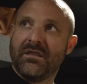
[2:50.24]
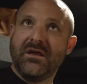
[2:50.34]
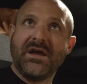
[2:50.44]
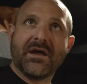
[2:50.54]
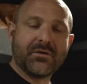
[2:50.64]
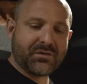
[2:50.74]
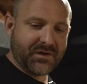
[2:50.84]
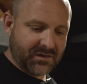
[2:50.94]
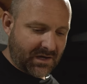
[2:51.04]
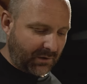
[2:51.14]
The other
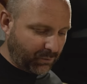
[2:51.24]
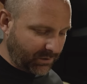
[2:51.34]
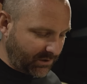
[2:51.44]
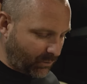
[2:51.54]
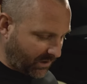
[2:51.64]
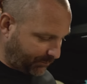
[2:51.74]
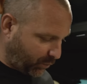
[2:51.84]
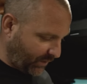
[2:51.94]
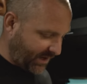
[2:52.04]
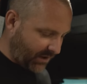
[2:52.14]
thing that I really want to
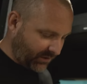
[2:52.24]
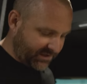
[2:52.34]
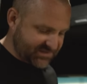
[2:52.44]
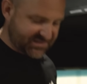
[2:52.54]
point out is